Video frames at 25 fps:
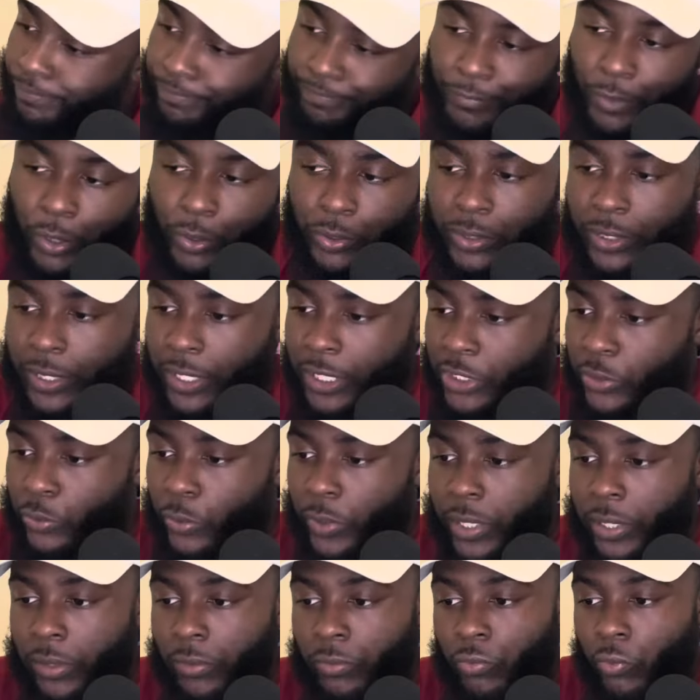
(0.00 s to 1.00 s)
On to next
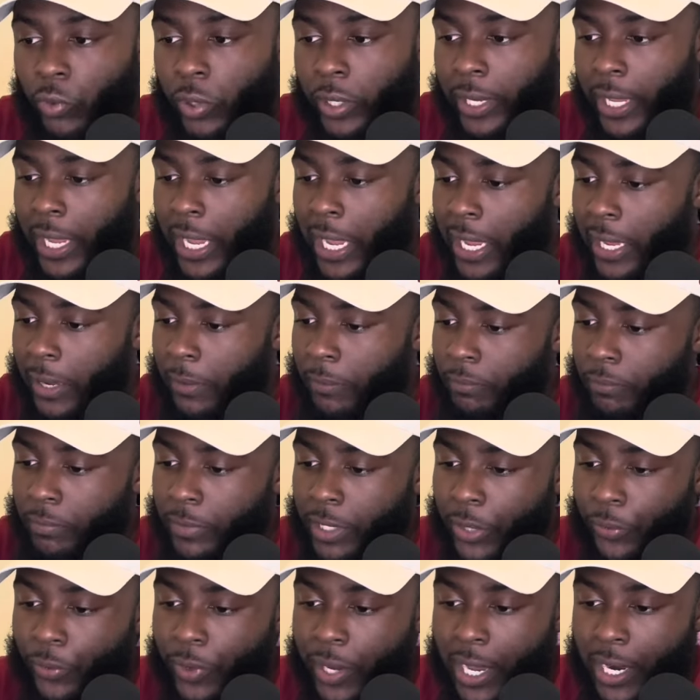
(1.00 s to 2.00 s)
week, one game,
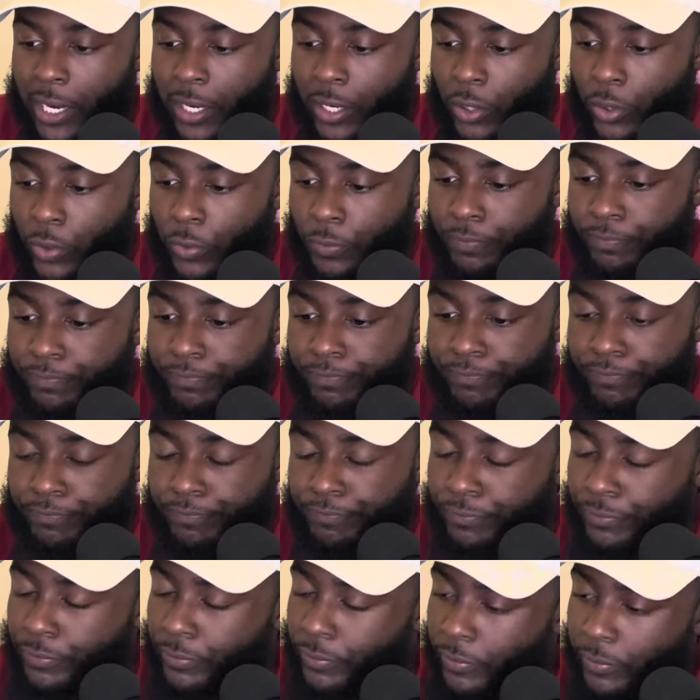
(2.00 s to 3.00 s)
then we got to go
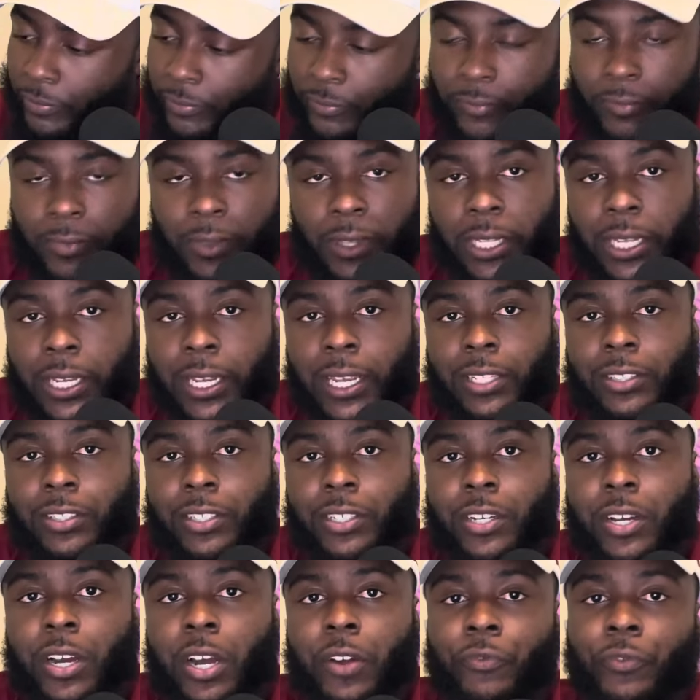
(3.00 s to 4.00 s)
into
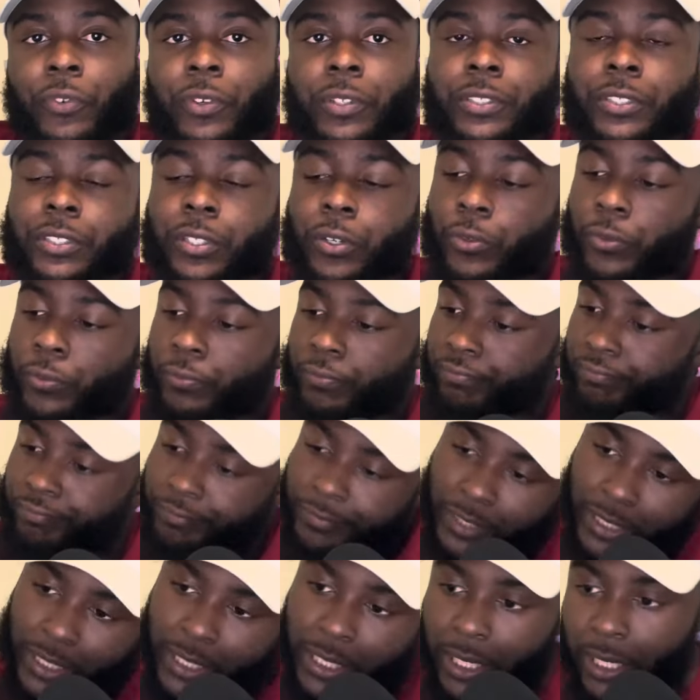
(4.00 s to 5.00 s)
conference. So
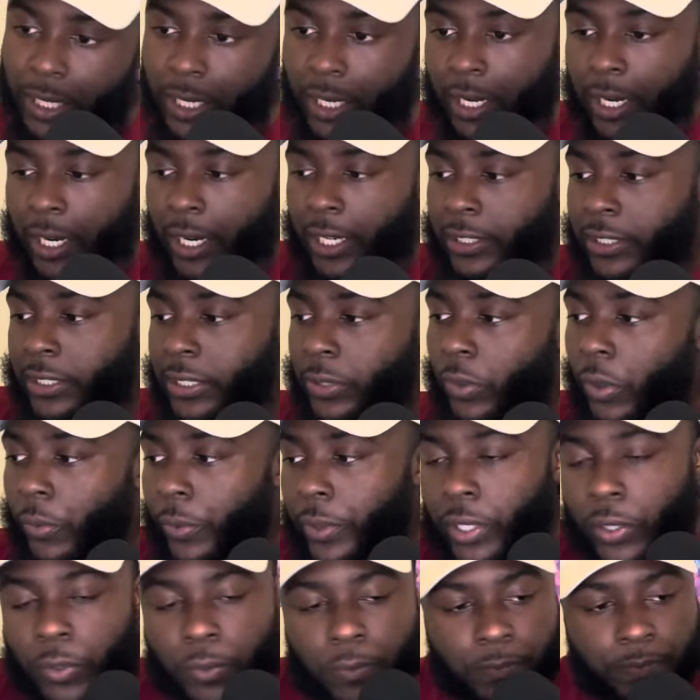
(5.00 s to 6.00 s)
let's see what we
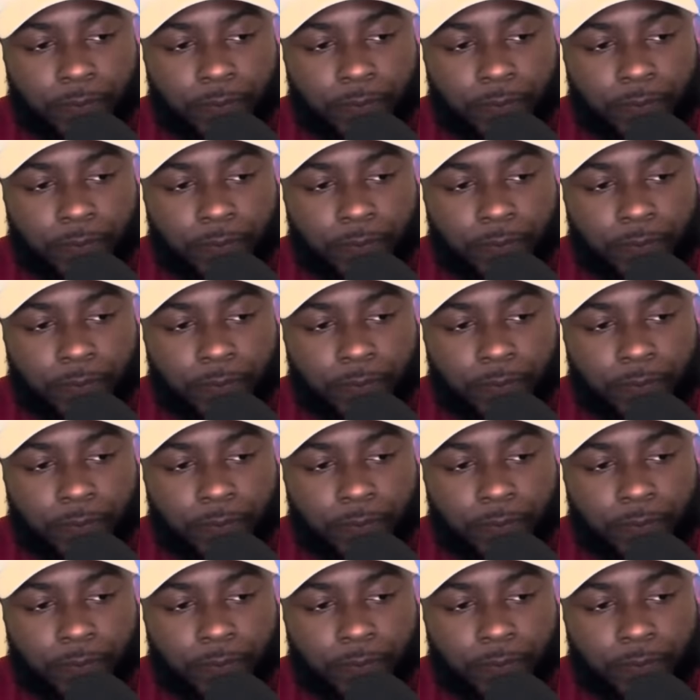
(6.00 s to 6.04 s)
do.